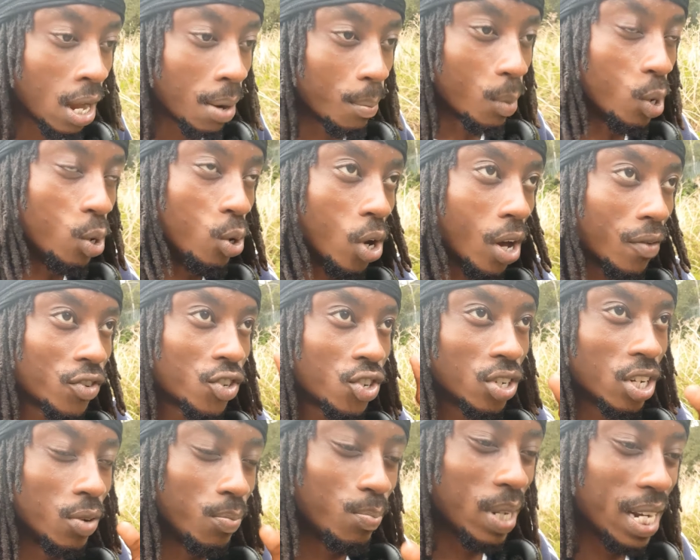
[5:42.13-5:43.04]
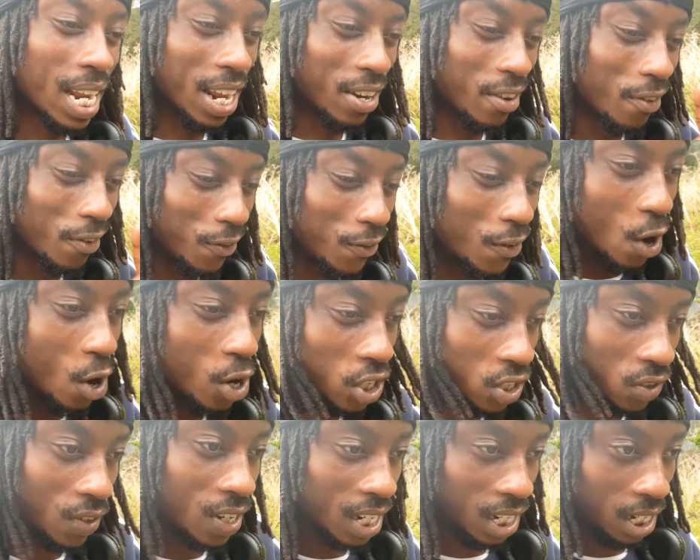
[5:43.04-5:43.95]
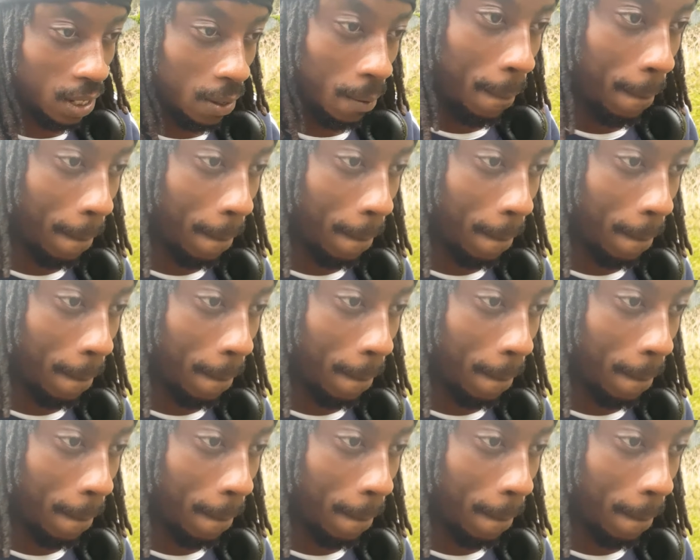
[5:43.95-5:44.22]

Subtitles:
But love shouldn't be like the first thing,